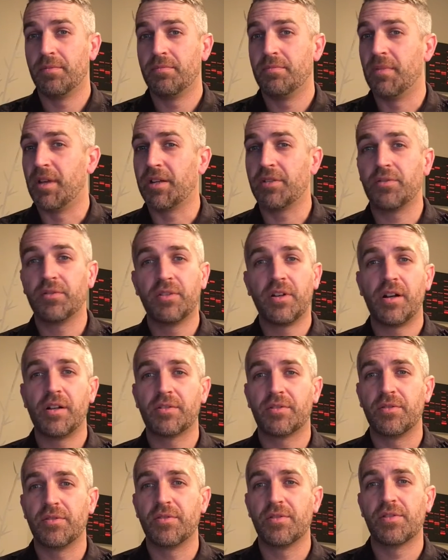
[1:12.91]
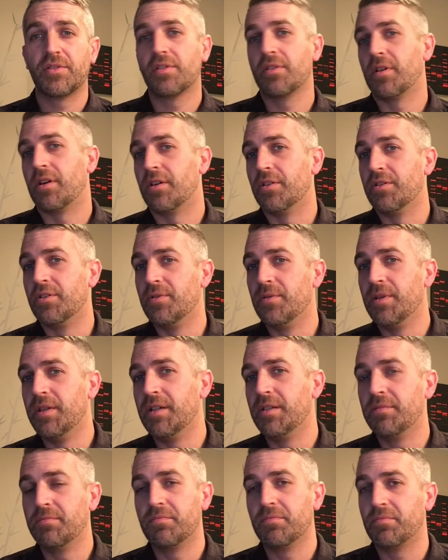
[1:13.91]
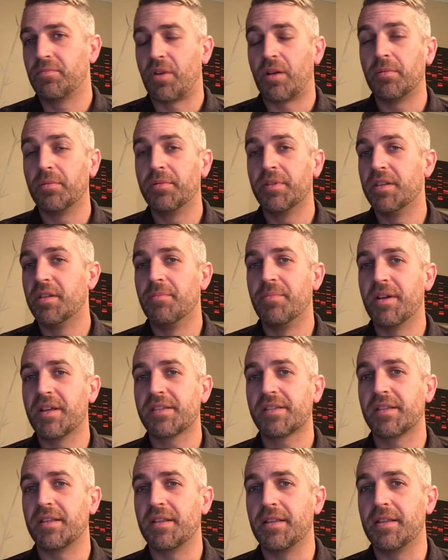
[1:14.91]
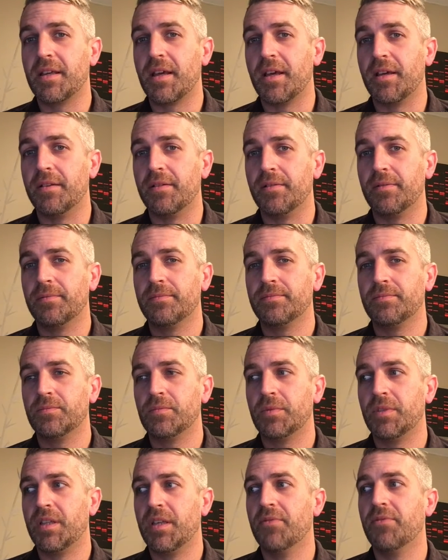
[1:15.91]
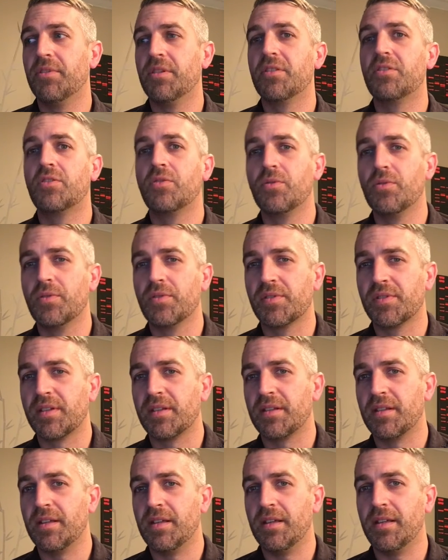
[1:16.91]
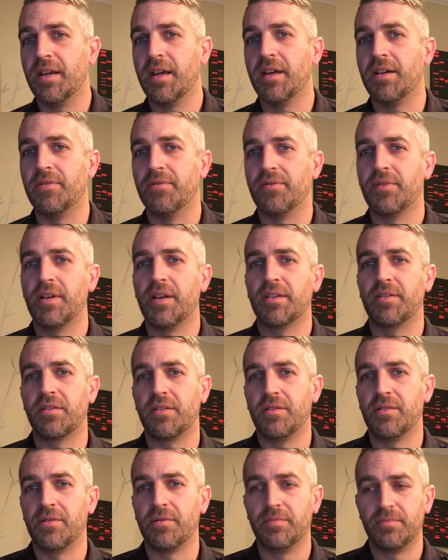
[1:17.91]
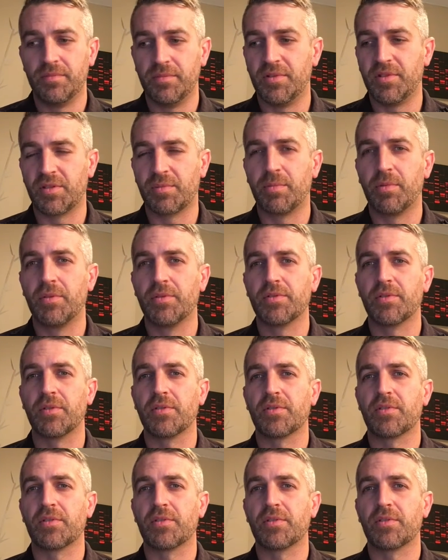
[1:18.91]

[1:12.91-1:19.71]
medical doctors are doing probably the best they can given the tools that they have at their disposal.